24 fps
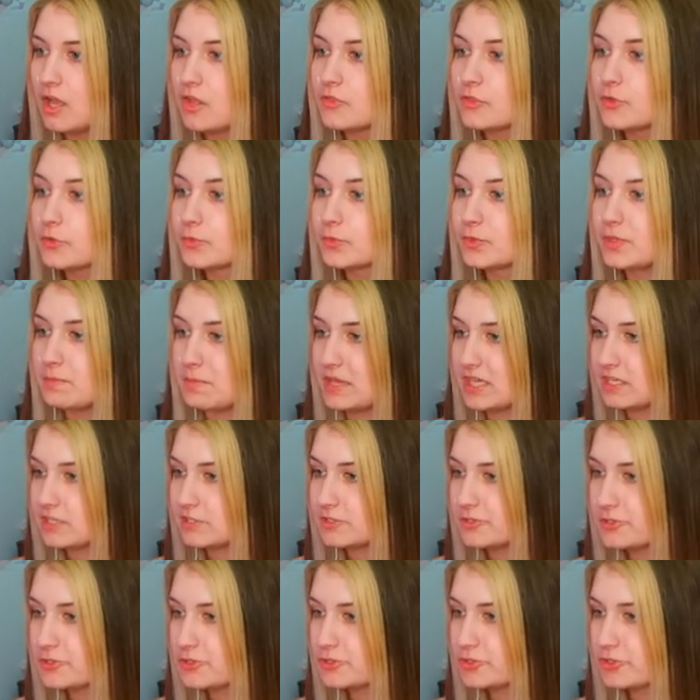The remake is
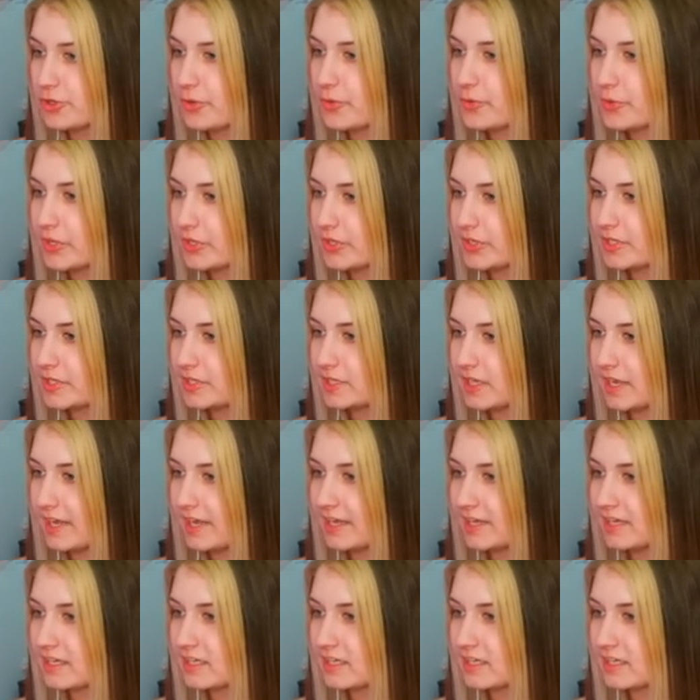so good. I,